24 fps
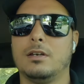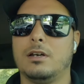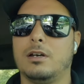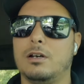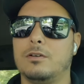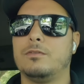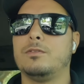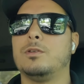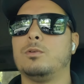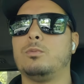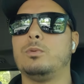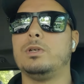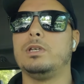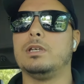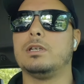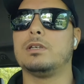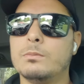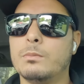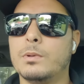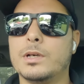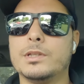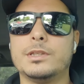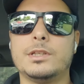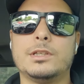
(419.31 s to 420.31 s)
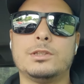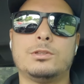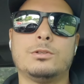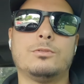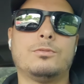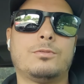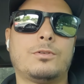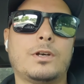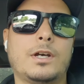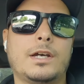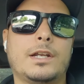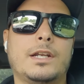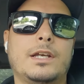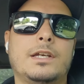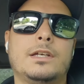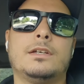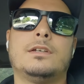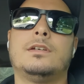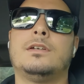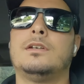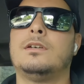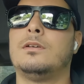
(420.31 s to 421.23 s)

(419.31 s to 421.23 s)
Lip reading: of the week. Monday through Friday,